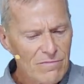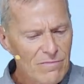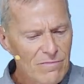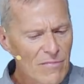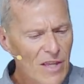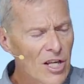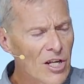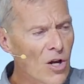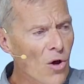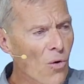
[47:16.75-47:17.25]

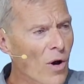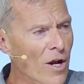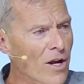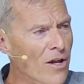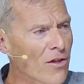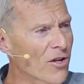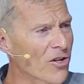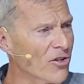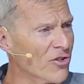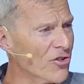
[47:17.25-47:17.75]
You know, one of
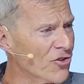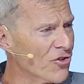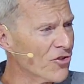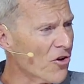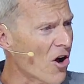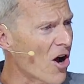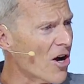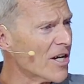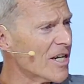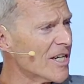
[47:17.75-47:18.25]
the
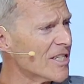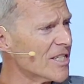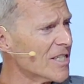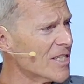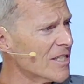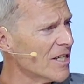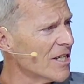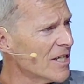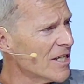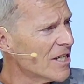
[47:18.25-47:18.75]

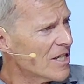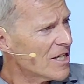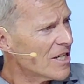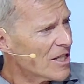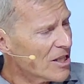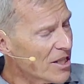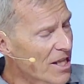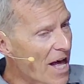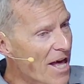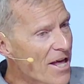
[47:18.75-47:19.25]
strongest
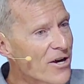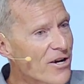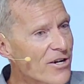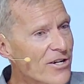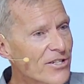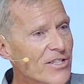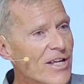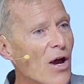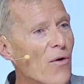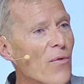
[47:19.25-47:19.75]

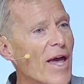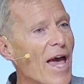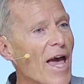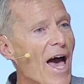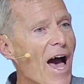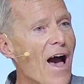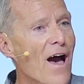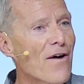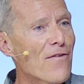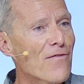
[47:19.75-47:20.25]
letters that we
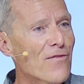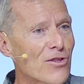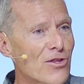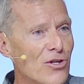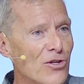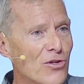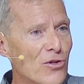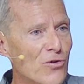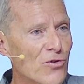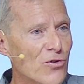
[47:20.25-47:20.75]
have in the
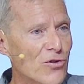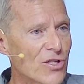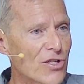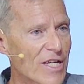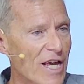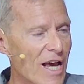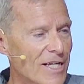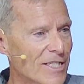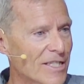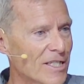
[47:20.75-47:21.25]
New
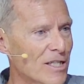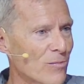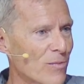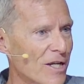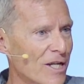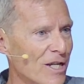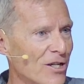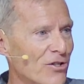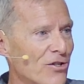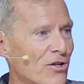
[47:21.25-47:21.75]

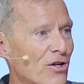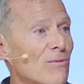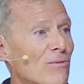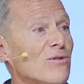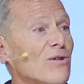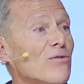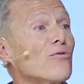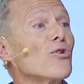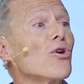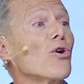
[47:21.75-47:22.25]
Testament in terms
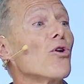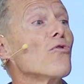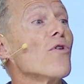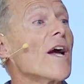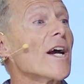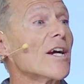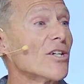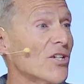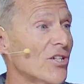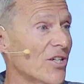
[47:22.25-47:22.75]
of
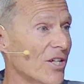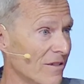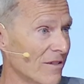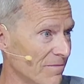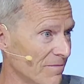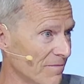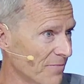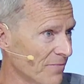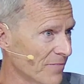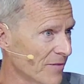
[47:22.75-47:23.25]

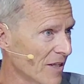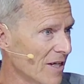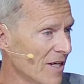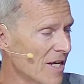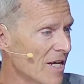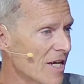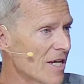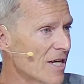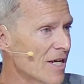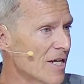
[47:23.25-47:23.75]
correction
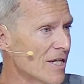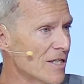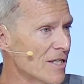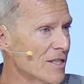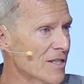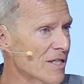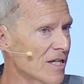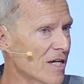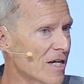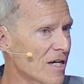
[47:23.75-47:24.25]

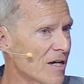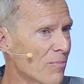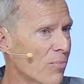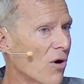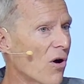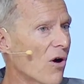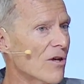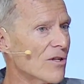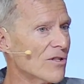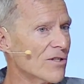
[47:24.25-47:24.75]
is uh,
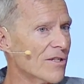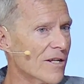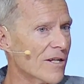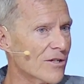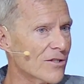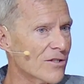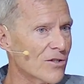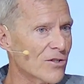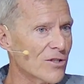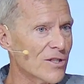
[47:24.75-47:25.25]
Paul's letter
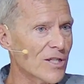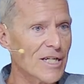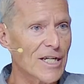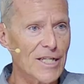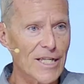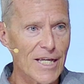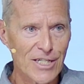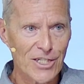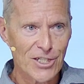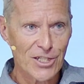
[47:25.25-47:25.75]
to the
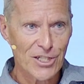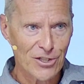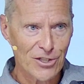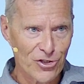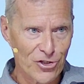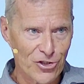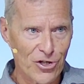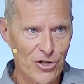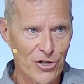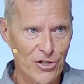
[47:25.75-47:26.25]
Galatian
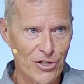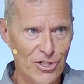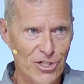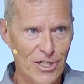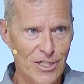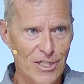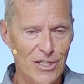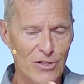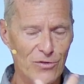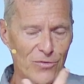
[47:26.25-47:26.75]
church.
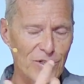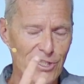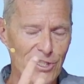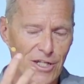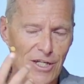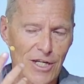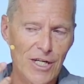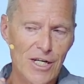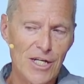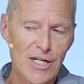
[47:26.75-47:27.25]
And this was
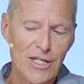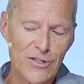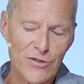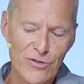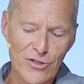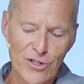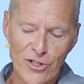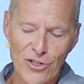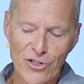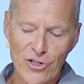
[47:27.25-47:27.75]
a, this
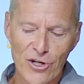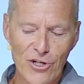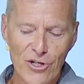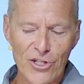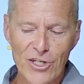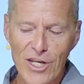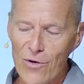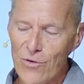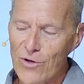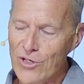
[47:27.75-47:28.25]
was a church
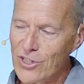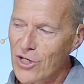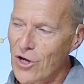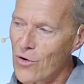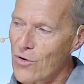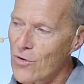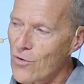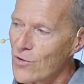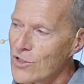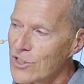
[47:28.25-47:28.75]
that was,
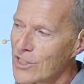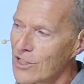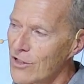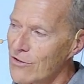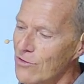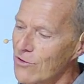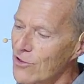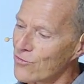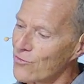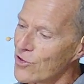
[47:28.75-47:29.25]
go, was, uh,
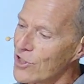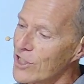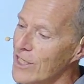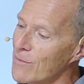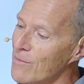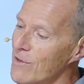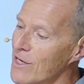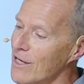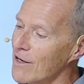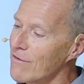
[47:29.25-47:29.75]
was really
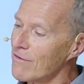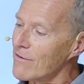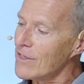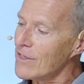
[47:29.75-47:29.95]
being